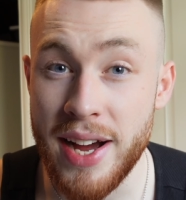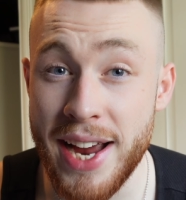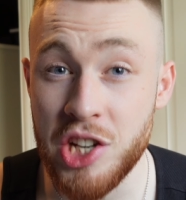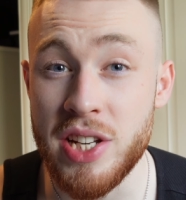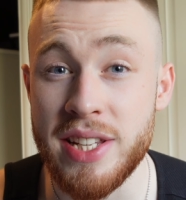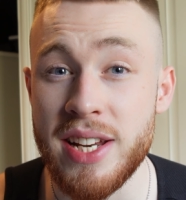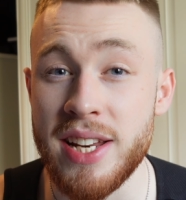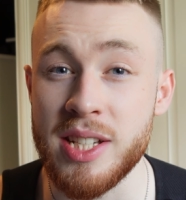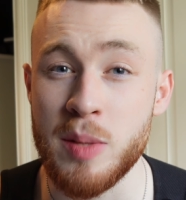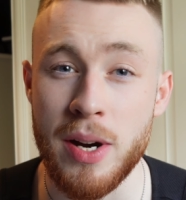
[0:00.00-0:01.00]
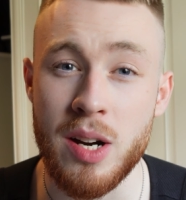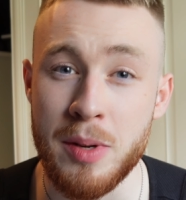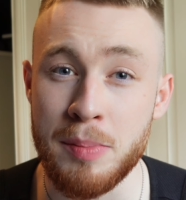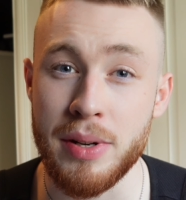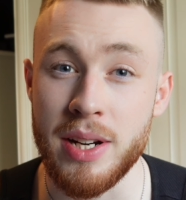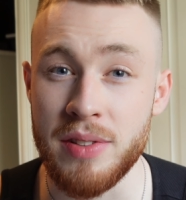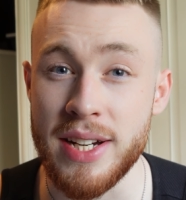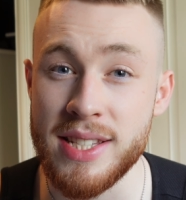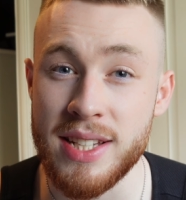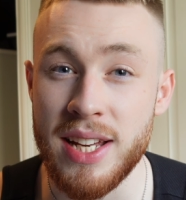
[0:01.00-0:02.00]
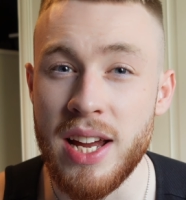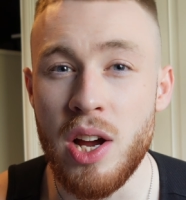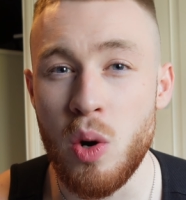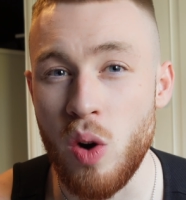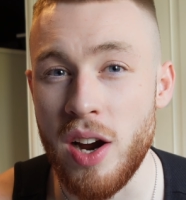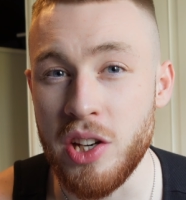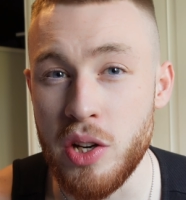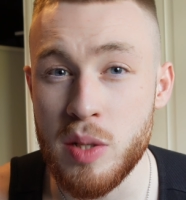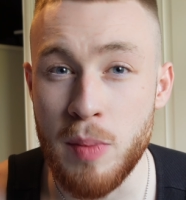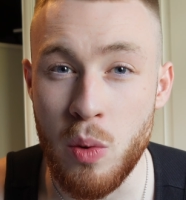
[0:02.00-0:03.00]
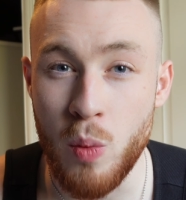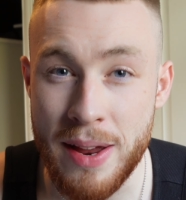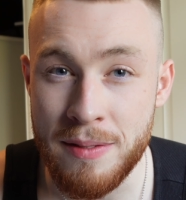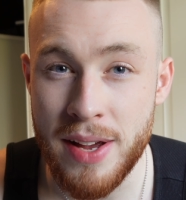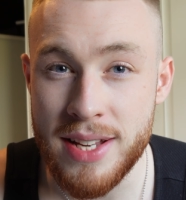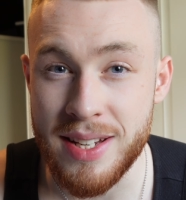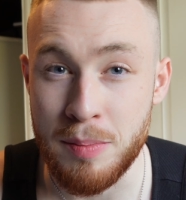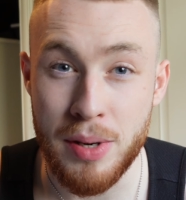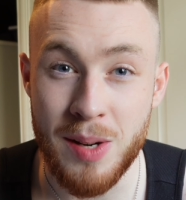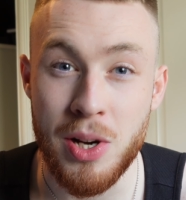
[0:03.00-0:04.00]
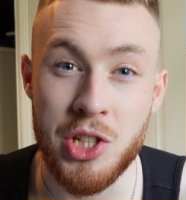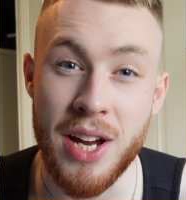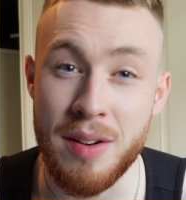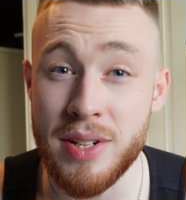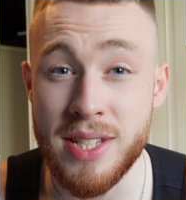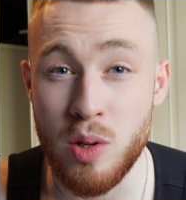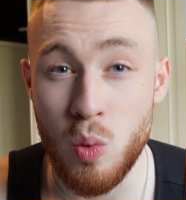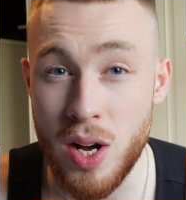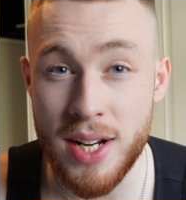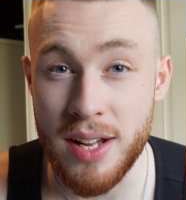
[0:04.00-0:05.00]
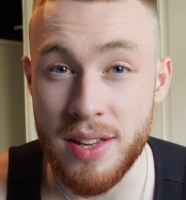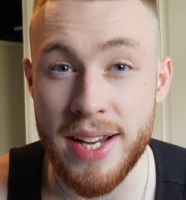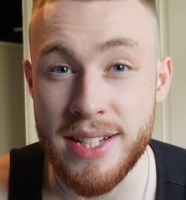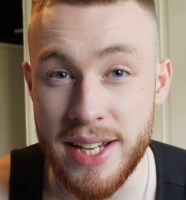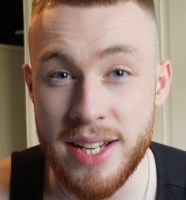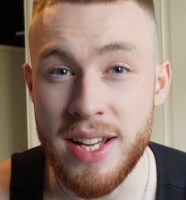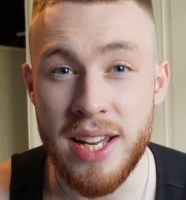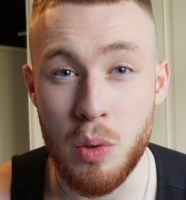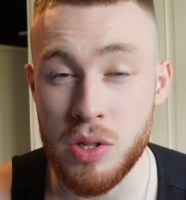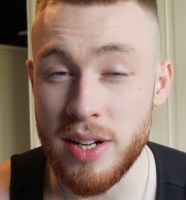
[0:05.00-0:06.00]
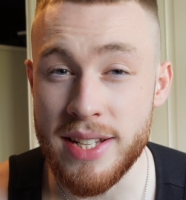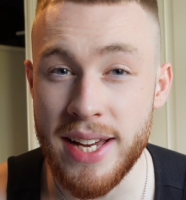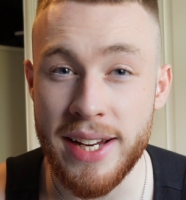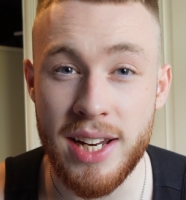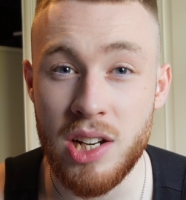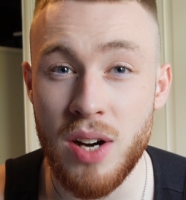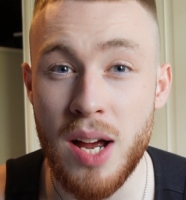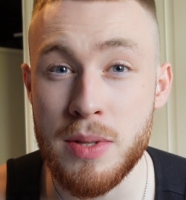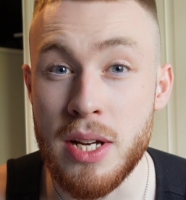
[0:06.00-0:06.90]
I actually did an experiment pretty recently where I used my weight vest in pretty much every single workout that I did. It was only 10 kilograms.